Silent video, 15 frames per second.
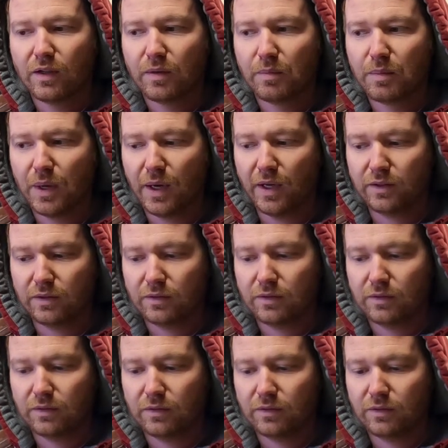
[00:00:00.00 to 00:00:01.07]
But
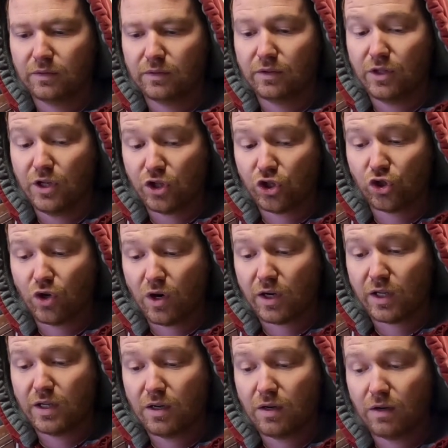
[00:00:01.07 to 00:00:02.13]
this truck
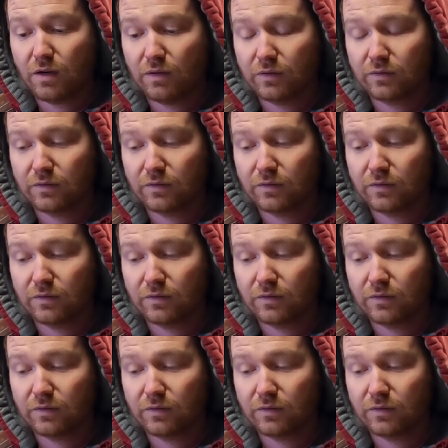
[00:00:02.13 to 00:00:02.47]
here,